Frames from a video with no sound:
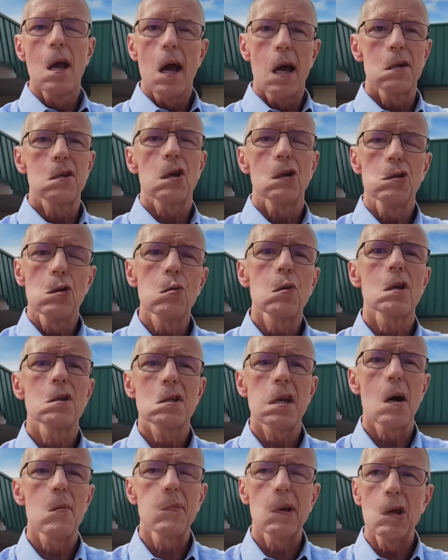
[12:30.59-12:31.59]
until you can
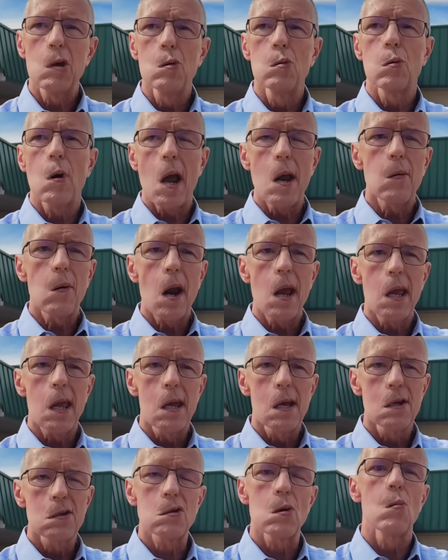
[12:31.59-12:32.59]
tell me who Ray Ray
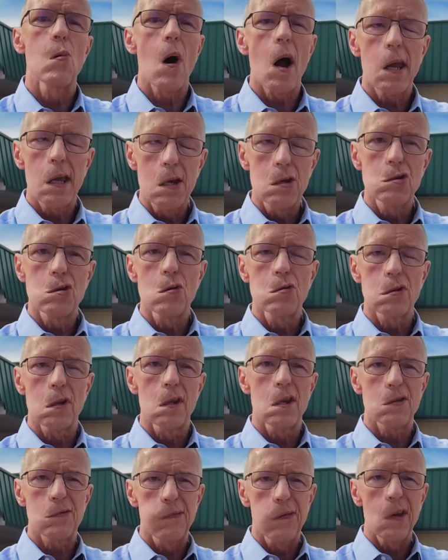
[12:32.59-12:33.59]
is and why he's using
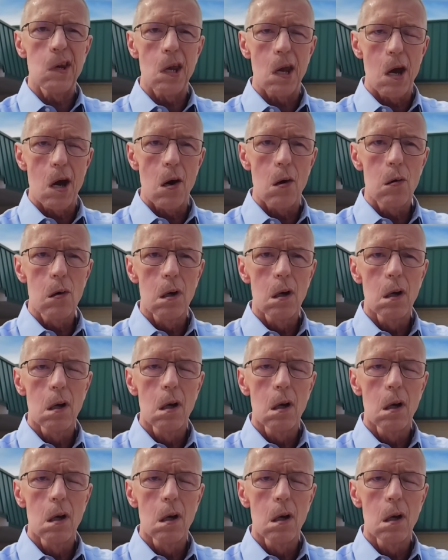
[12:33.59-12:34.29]
this video.